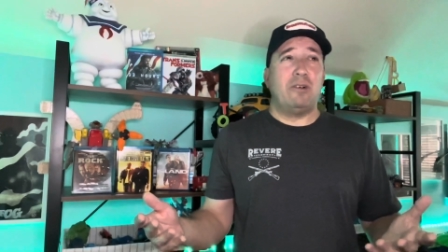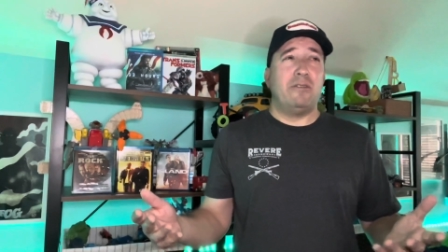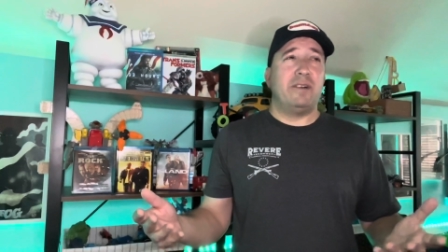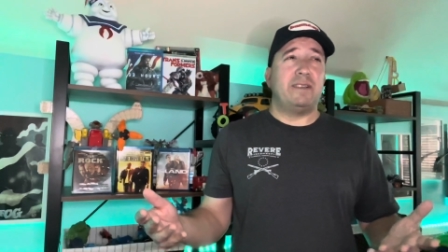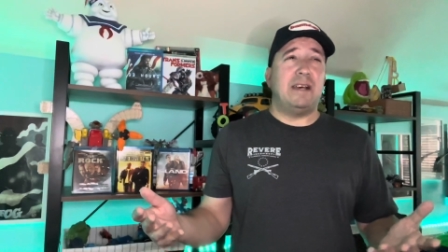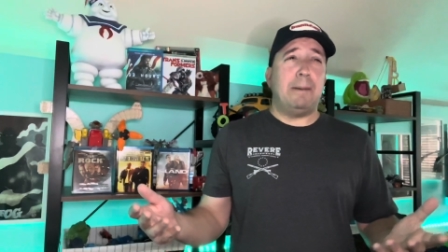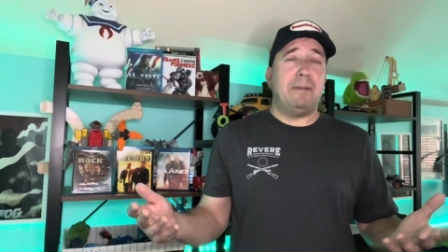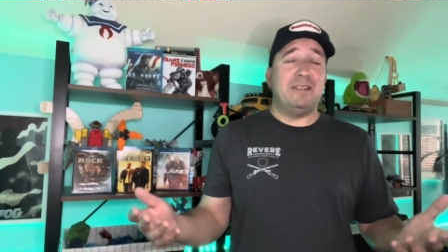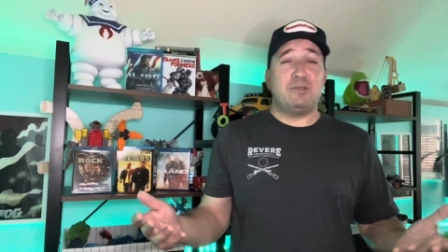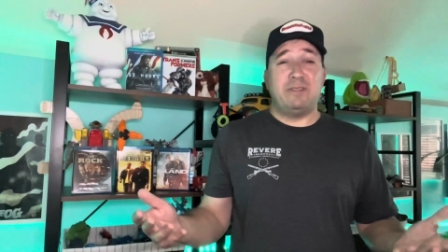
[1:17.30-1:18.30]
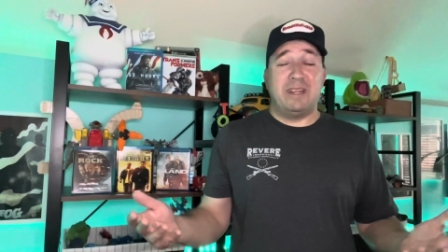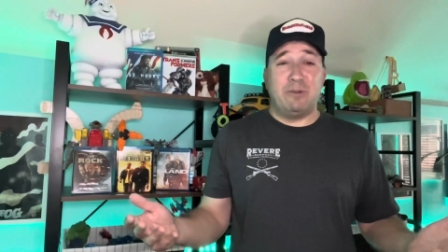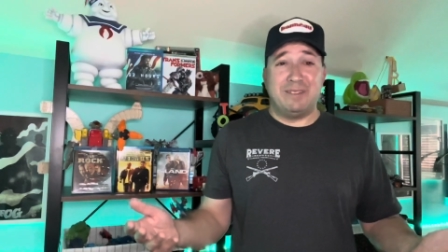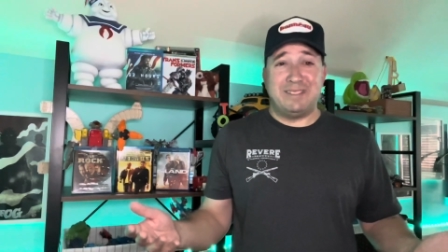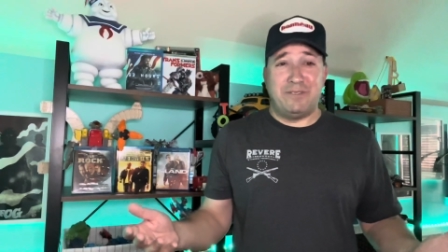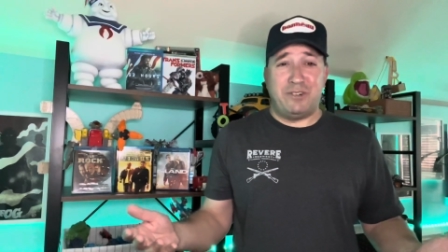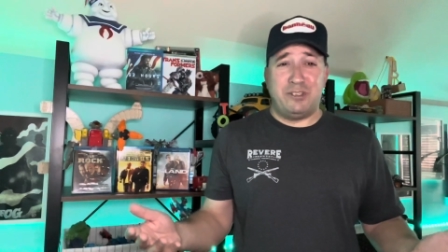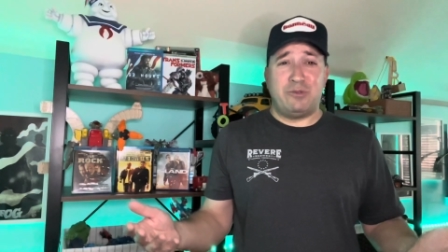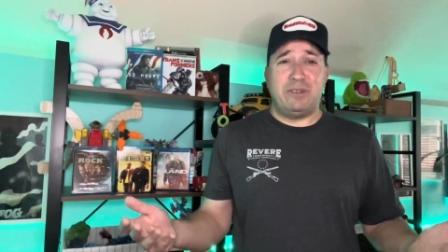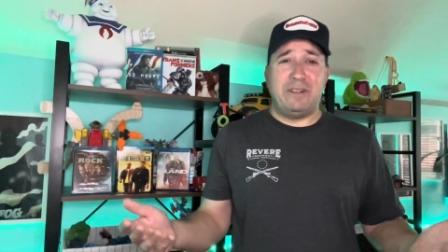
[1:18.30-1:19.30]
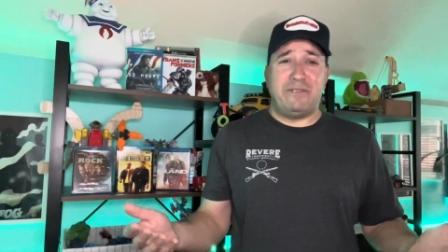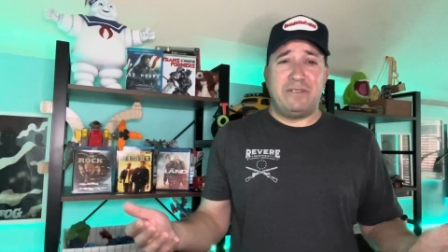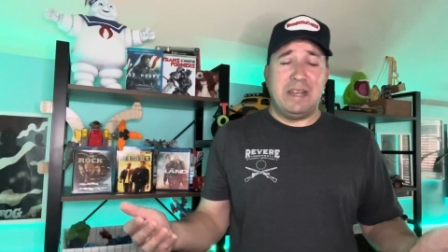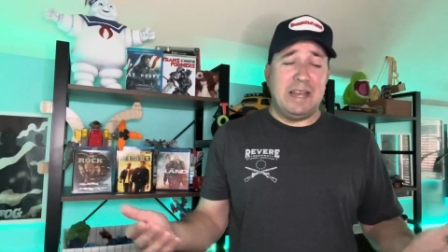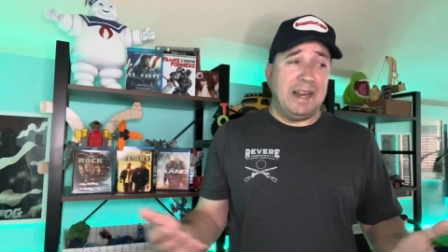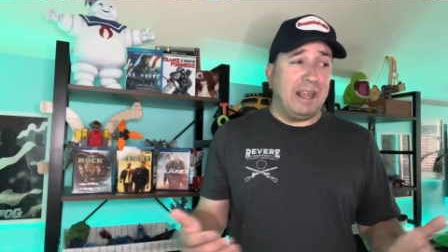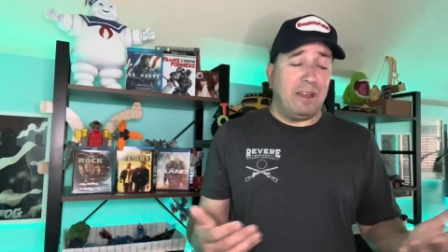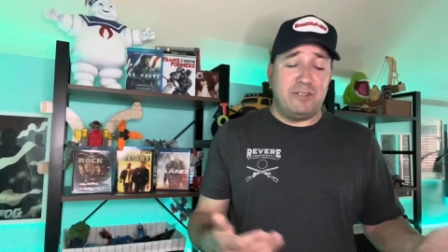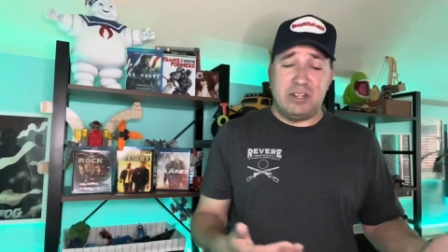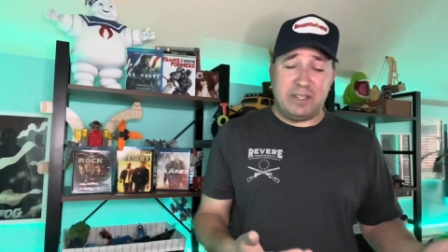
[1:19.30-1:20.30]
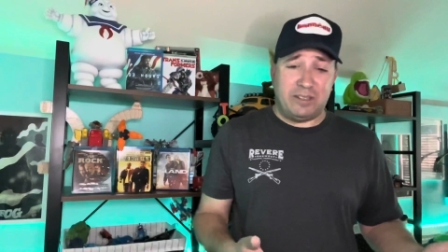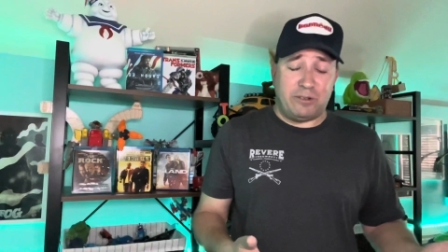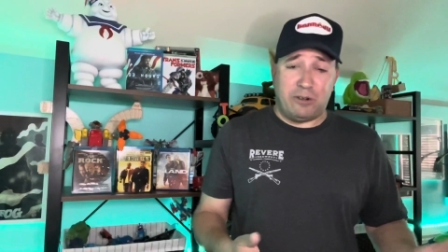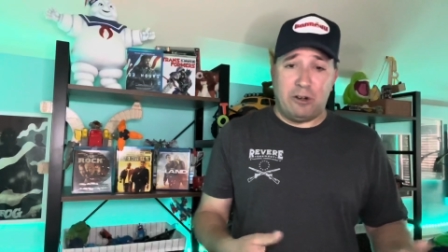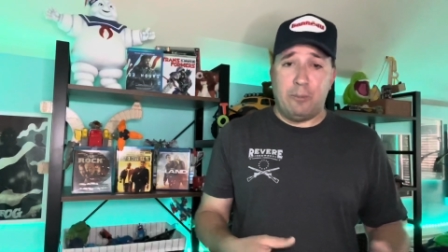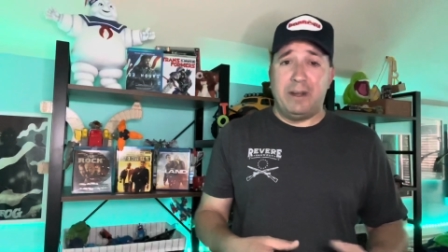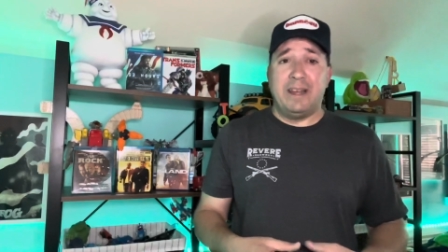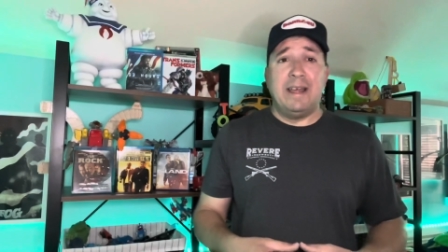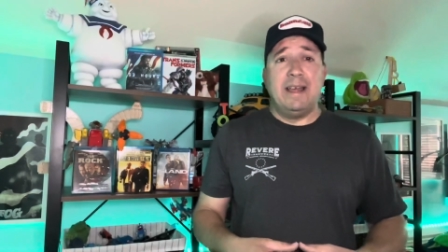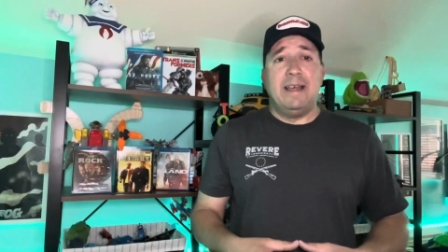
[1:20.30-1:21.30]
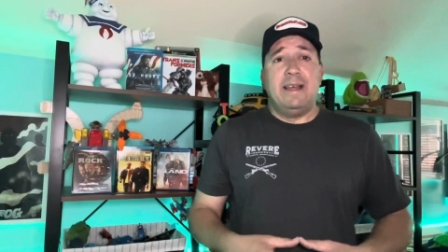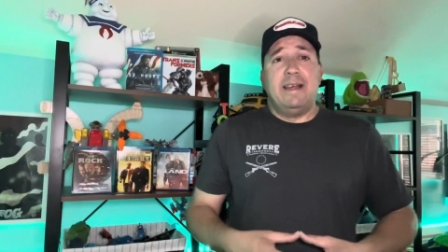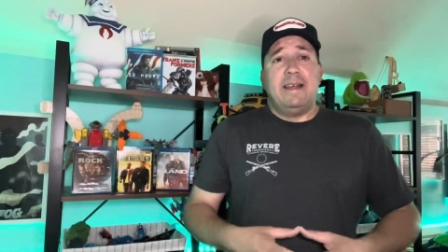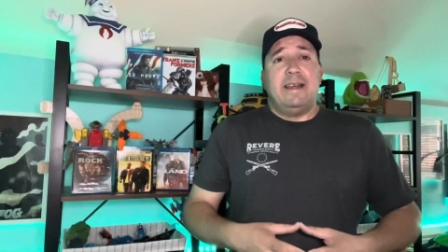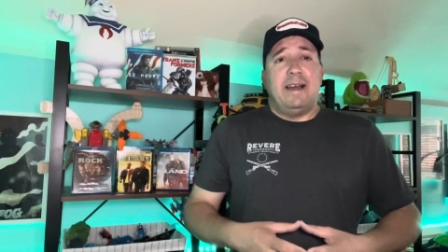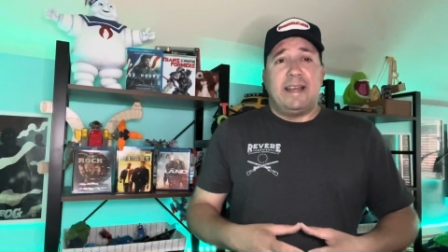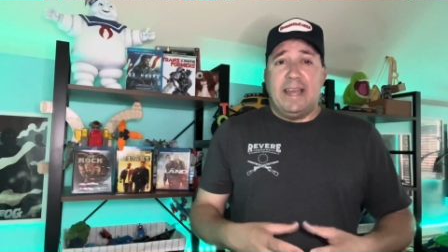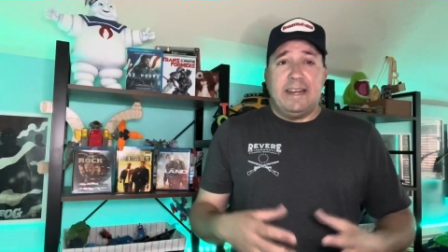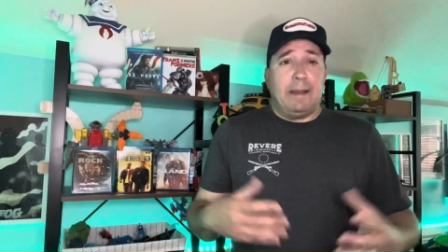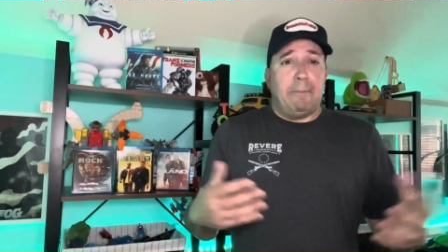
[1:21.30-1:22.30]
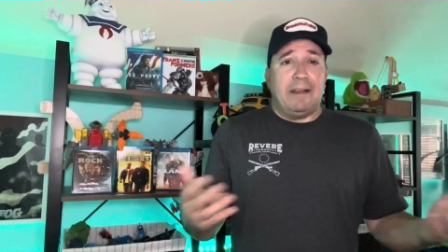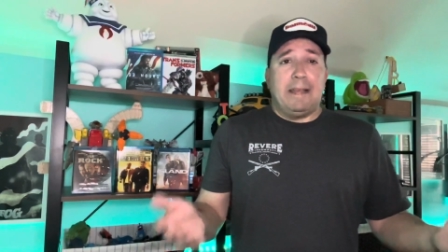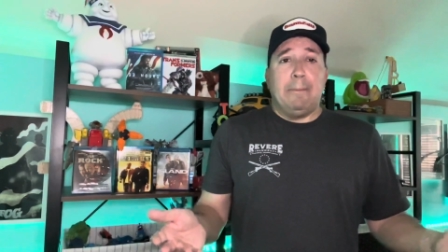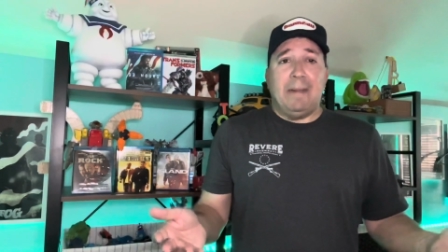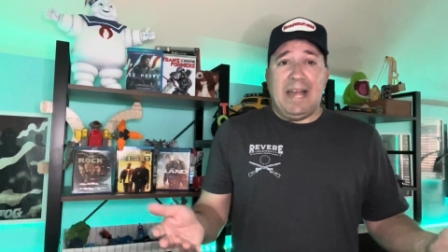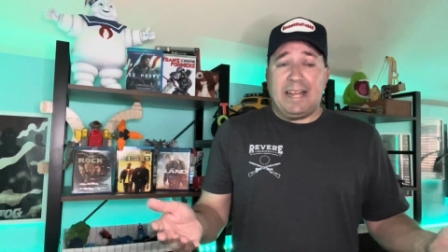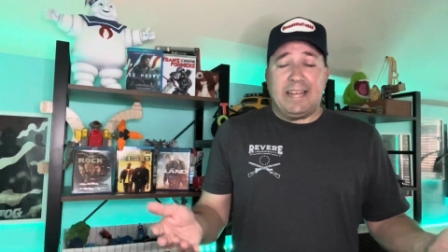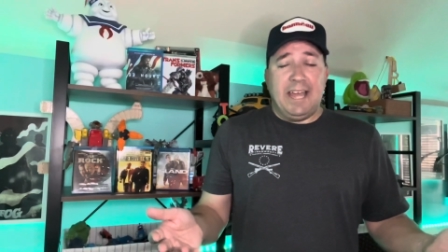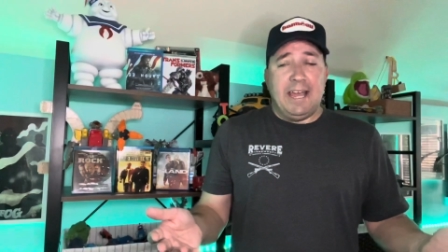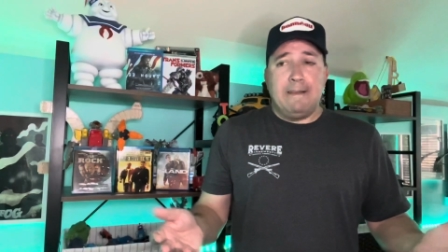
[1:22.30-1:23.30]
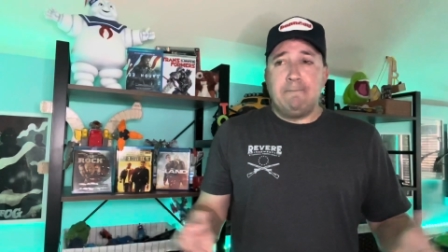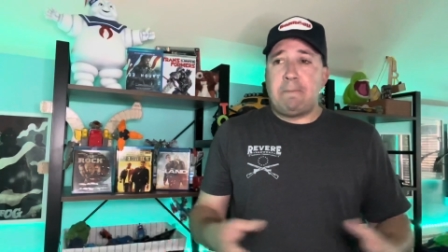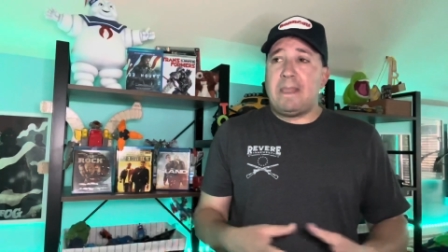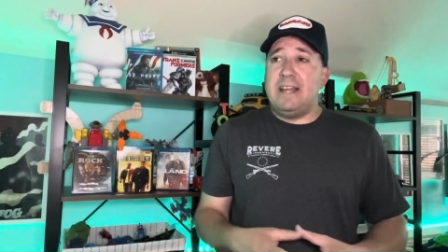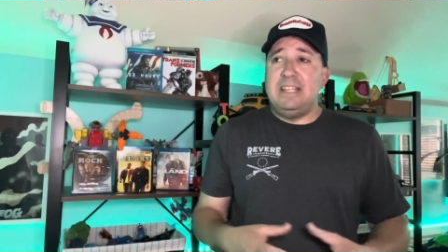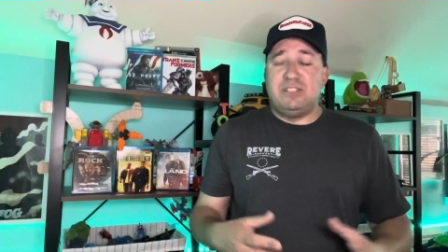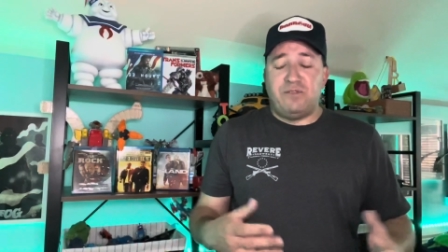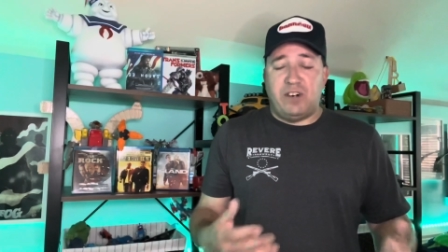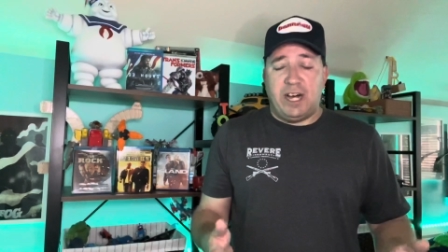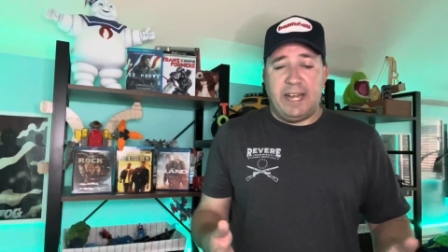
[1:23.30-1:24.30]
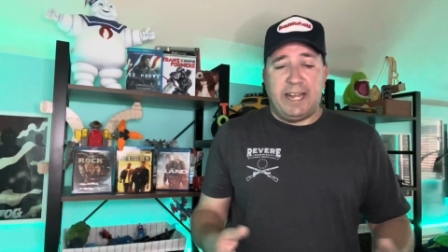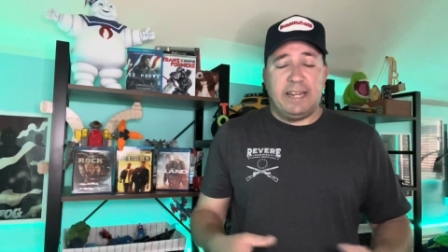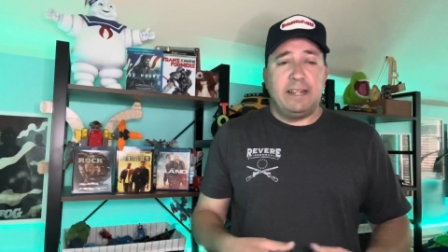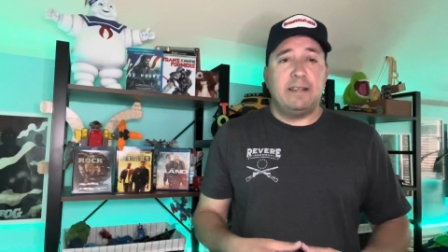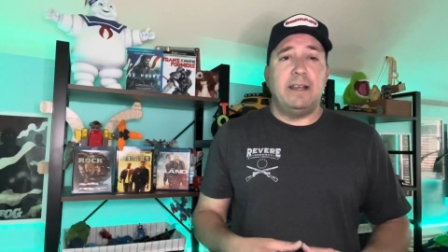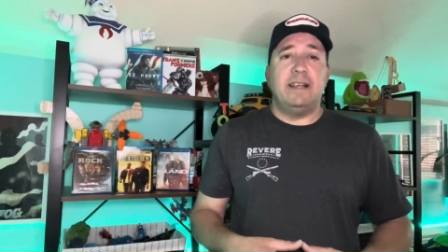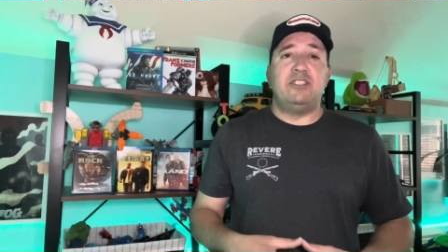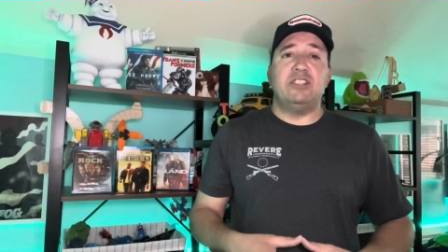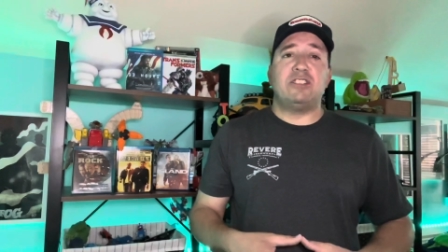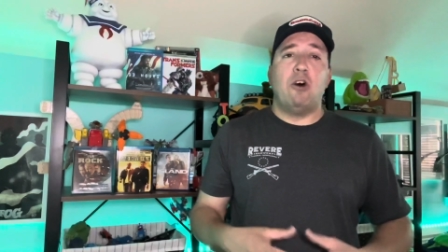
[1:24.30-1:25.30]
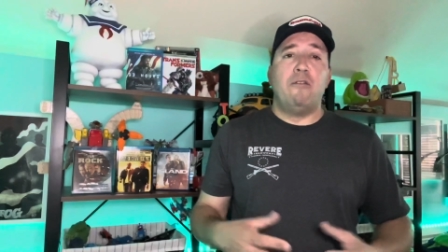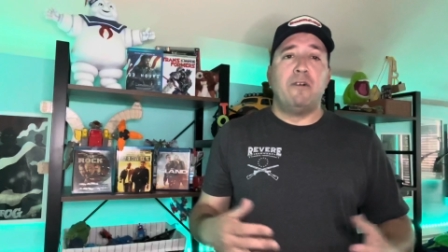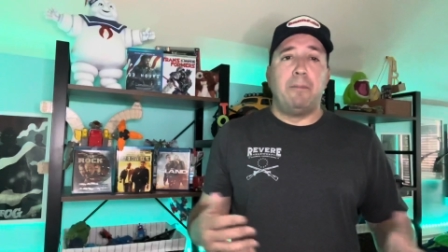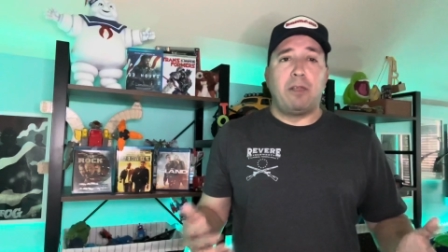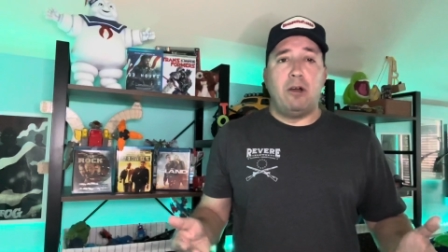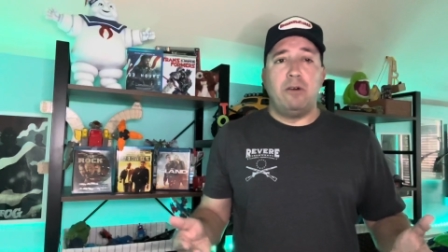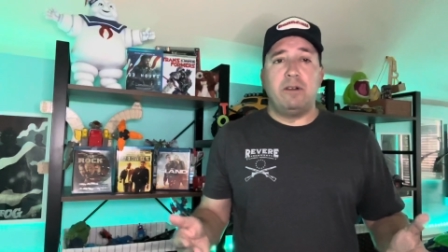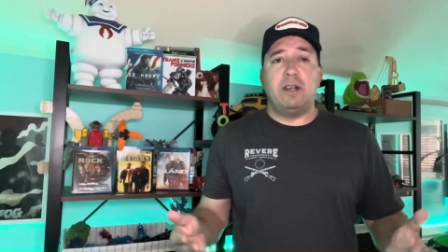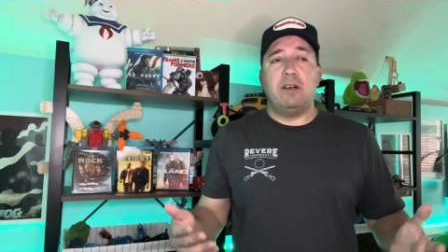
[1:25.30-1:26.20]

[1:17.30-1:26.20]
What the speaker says: over the top in this one than he was in the first one. And I love John Turturro, but again, they bring him back again. He's fine. It's just overblown